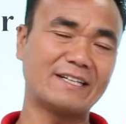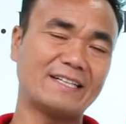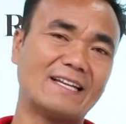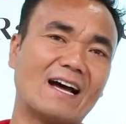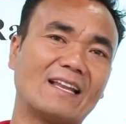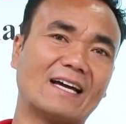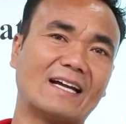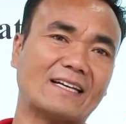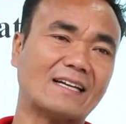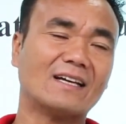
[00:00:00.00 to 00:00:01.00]
done
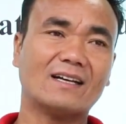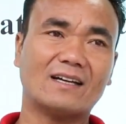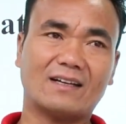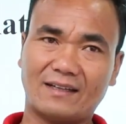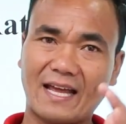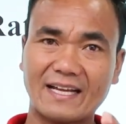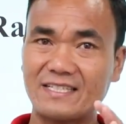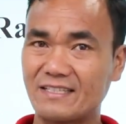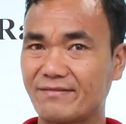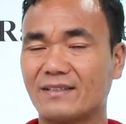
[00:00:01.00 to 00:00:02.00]
that
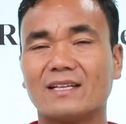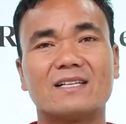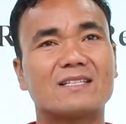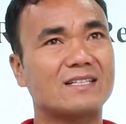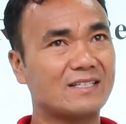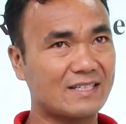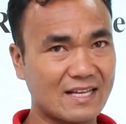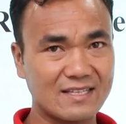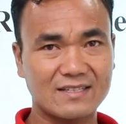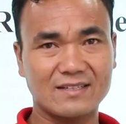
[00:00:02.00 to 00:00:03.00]
negative
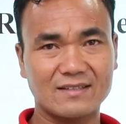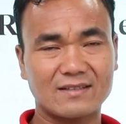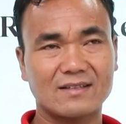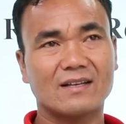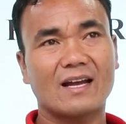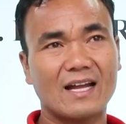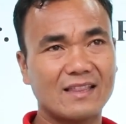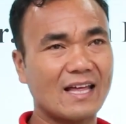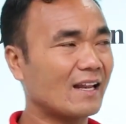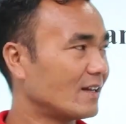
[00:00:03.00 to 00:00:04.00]
sentences, and
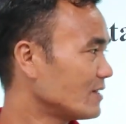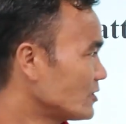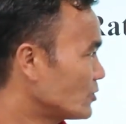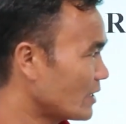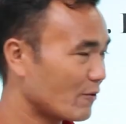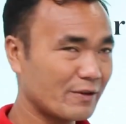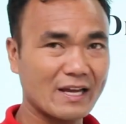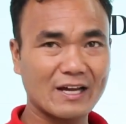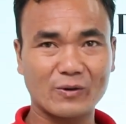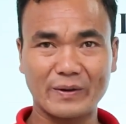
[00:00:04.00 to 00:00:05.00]
then today we
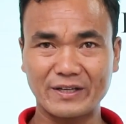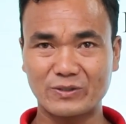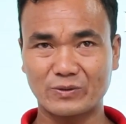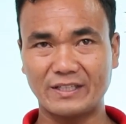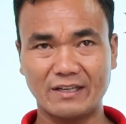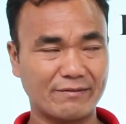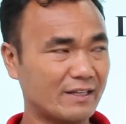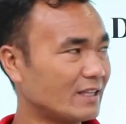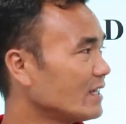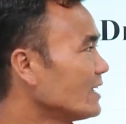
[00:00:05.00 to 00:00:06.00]
are going to deal
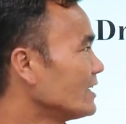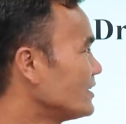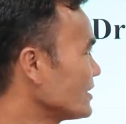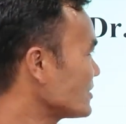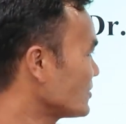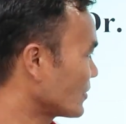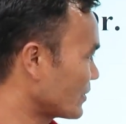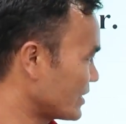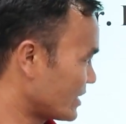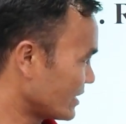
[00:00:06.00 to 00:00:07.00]
with yes no
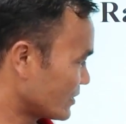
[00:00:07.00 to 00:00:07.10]
question. So